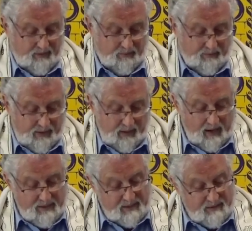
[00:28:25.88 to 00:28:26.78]

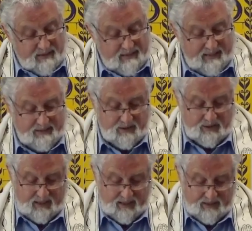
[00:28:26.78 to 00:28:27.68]
Realizing the need to
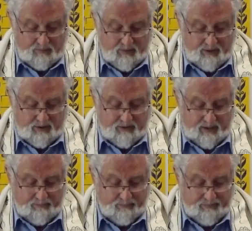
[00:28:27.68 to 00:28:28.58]
share his
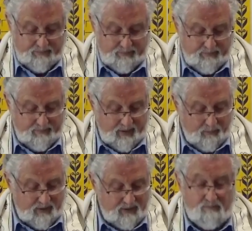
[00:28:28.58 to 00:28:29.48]
ministry, he
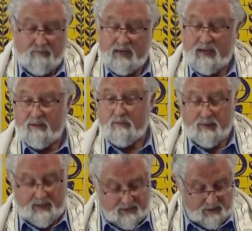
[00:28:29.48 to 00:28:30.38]
went to many other
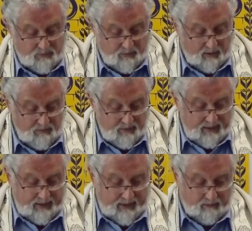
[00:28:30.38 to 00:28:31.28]
places round the
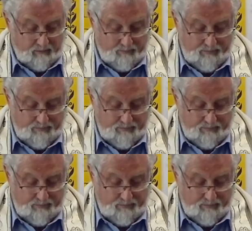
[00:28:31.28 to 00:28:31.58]
Galil,